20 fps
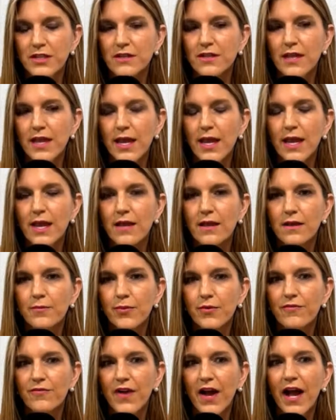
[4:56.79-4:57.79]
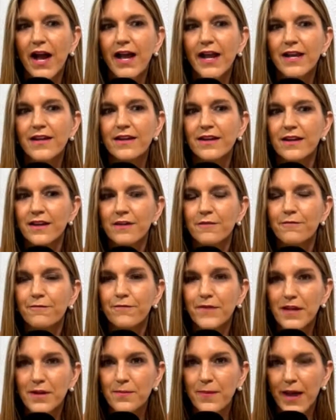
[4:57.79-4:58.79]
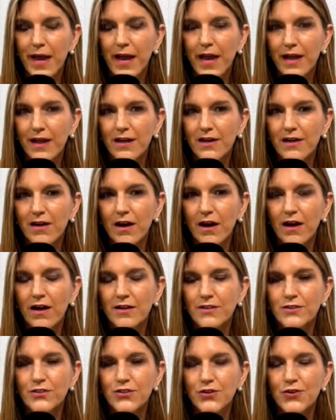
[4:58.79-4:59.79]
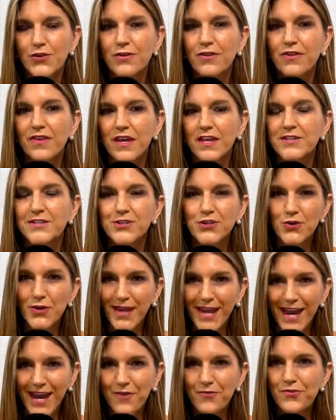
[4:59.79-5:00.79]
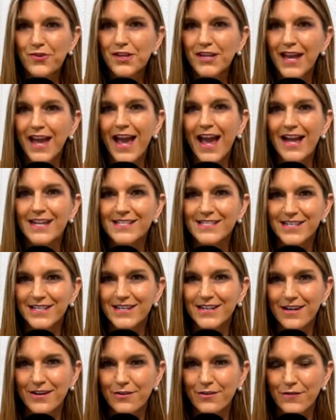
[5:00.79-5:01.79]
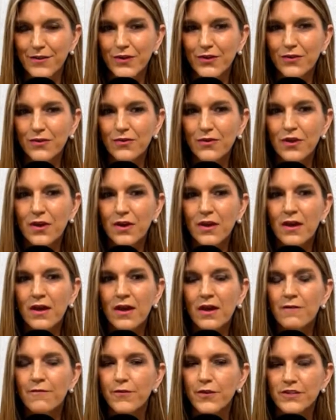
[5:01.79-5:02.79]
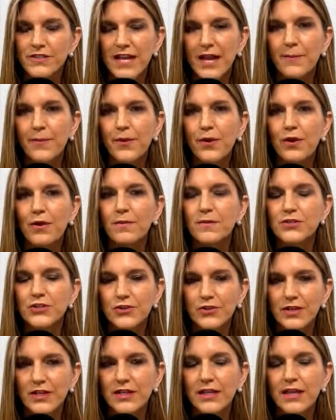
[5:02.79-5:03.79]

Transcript: and they provide feedback on certain things that you can't really ask in an interview. For example, maternity